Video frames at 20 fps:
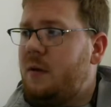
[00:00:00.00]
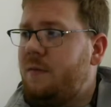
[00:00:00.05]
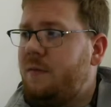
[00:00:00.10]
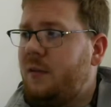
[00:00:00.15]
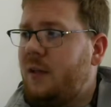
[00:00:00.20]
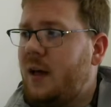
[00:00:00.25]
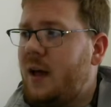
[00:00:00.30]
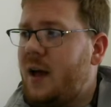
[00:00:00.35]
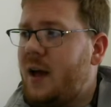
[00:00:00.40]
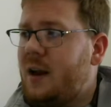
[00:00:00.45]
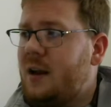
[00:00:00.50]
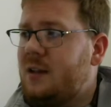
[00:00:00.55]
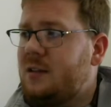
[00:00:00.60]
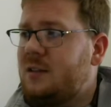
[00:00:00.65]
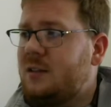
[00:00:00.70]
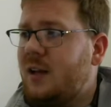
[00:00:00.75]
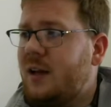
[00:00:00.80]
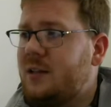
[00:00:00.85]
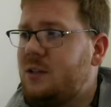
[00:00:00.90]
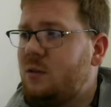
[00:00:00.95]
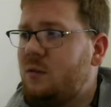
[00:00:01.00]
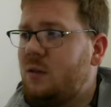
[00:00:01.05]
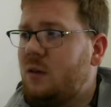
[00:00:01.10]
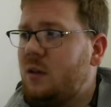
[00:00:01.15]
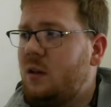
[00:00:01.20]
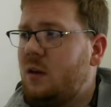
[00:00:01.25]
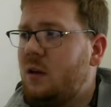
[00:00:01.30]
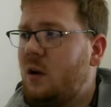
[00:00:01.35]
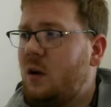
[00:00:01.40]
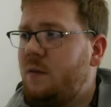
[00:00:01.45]
B flat, and it slides
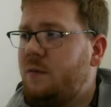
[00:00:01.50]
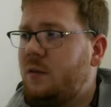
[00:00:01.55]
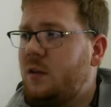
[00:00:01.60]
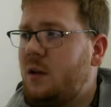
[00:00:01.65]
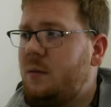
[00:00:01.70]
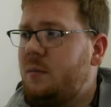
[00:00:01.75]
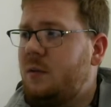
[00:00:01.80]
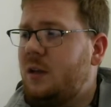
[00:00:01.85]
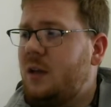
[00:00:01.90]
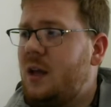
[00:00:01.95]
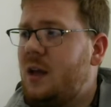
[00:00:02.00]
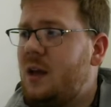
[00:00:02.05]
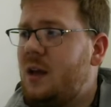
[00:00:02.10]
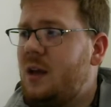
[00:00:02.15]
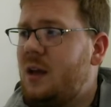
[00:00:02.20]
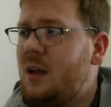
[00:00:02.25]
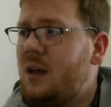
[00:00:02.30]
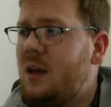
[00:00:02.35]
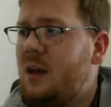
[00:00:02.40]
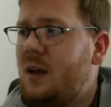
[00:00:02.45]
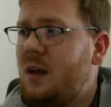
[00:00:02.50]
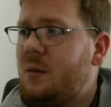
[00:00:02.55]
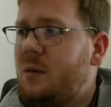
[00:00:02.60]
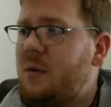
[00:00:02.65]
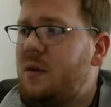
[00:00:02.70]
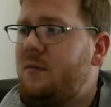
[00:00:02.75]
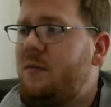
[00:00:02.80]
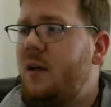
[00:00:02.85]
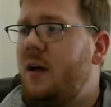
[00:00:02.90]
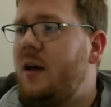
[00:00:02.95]
over to the golf club key.
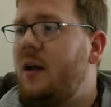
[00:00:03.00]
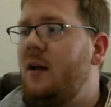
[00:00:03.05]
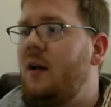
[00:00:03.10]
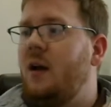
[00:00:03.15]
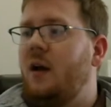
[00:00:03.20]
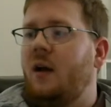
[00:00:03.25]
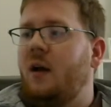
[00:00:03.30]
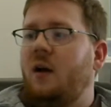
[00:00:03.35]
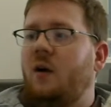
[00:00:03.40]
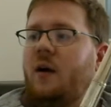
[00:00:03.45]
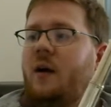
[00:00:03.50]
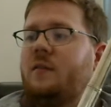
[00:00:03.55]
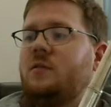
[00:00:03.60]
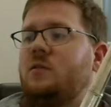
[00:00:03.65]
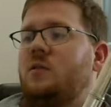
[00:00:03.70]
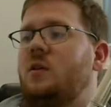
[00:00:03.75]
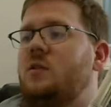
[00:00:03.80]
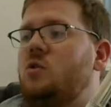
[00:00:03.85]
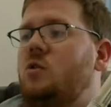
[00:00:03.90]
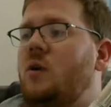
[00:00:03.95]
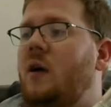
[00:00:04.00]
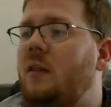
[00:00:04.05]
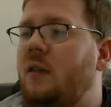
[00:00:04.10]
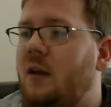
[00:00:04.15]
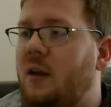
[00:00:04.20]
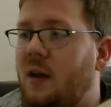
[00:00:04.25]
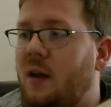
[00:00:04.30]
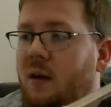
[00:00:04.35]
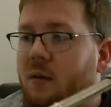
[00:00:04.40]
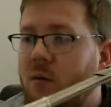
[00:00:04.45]
Okay, so let's try
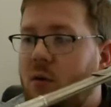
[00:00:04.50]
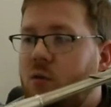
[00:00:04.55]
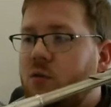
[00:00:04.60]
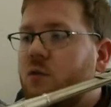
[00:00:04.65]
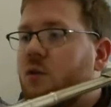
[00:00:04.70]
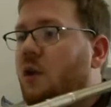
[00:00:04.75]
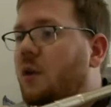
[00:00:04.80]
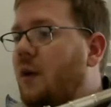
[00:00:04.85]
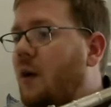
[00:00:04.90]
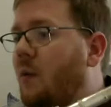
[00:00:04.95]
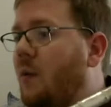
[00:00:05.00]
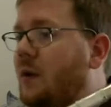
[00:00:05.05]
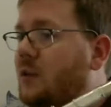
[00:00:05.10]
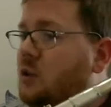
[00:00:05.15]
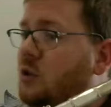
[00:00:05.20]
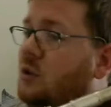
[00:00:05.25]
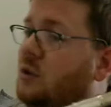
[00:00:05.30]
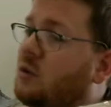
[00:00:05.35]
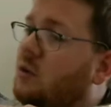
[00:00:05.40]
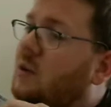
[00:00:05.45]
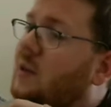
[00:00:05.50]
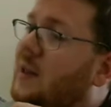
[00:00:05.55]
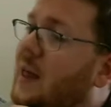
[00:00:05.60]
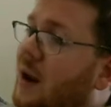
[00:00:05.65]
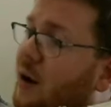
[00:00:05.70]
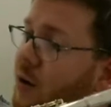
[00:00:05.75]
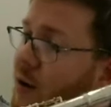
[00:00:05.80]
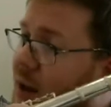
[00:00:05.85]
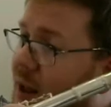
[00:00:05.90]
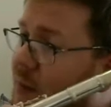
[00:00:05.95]
that again. I'm going to slowly, I want you to
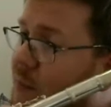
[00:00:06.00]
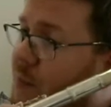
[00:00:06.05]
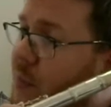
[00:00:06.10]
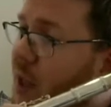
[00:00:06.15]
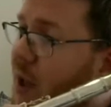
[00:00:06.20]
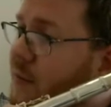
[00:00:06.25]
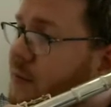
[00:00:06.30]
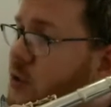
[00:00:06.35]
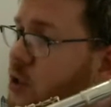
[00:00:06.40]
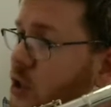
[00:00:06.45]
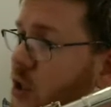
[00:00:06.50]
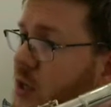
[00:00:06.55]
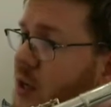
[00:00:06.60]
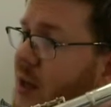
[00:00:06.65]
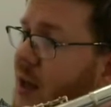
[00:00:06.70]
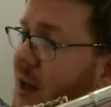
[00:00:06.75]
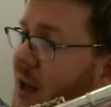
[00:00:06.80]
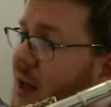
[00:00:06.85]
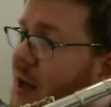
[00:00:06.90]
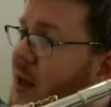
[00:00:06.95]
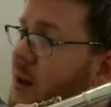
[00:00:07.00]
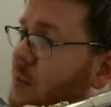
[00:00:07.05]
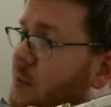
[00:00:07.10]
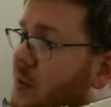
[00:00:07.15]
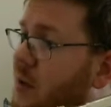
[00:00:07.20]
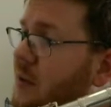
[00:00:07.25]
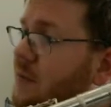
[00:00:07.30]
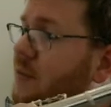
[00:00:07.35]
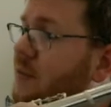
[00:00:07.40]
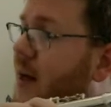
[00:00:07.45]
letter name F, G,
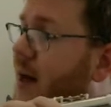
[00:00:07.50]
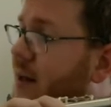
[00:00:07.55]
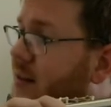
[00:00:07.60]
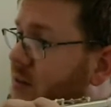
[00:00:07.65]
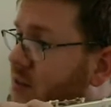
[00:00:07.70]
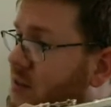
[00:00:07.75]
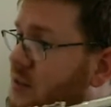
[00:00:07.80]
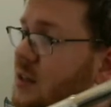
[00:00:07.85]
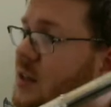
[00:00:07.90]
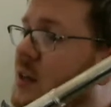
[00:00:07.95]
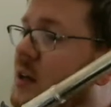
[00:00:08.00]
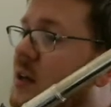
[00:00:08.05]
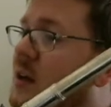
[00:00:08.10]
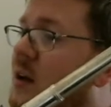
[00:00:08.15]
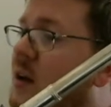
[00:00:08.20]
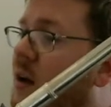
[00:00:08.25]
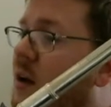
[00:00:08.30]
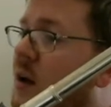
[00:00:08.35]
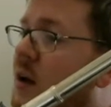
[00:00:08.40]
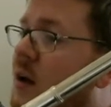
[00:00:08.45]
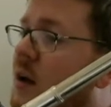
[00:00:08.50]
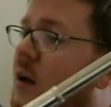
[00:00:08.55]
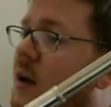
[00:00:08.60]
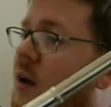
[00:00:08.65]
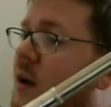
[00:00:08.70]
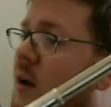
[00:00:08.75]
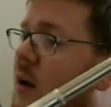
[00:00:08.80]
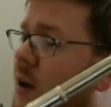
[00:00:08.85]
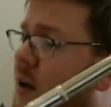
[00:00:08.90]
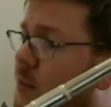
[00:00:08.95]
A, B flat, C,
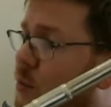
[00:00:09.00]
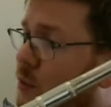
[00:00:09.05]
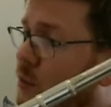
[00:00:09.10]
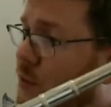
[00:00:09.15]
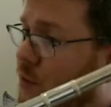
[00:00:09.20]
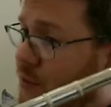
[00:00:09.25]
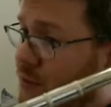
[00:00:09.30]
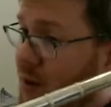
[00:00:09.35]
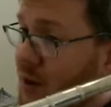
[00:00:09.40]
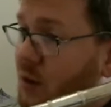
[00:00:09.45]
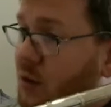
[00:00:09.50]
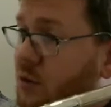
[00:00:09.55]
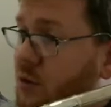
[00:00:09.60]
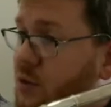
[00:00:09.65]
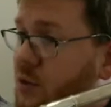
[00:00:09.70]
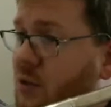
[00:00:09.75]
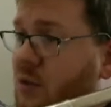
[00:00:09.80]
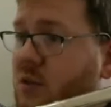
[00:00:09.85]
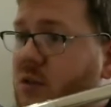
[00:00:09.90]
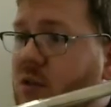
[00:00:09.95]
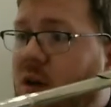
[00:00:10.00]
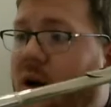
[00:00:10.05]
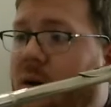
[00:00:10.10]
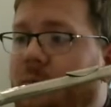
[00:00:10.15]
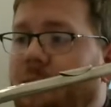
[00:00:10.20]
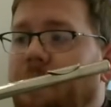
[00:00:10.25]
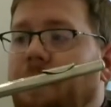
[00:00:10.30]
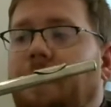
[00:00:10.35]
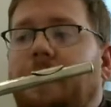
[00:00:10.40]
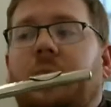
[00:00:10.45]
and move your fingers this
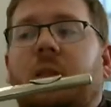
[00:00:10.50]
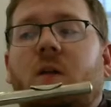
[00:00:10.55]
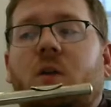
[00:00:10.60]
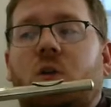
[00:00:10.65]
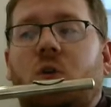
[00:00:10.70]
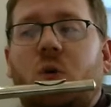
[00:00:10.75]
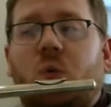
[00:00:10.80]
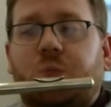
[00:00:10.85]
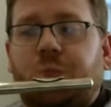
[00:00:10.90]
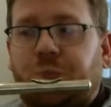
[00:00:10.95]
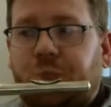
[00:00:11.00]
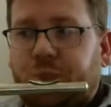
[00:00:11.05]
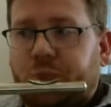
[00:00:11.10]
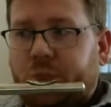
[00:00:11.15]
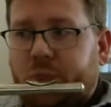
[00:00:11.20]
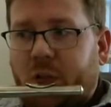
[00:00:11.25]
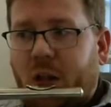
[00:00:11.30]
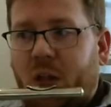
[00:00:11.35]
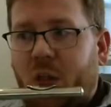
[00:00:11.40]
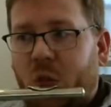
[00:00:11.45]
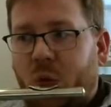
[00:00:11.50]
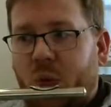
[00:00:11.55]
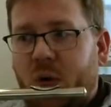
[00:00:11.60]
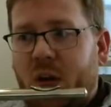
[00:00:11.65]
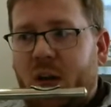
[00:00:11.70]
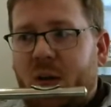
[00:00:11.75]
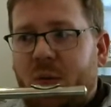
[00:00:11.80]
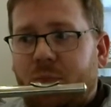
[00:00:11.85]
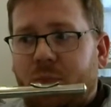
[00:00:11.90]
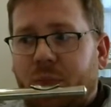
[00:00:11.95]
time. 2,
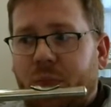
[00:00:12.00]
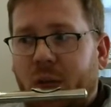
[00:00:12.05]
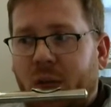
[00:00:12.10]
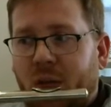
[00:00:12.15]
3.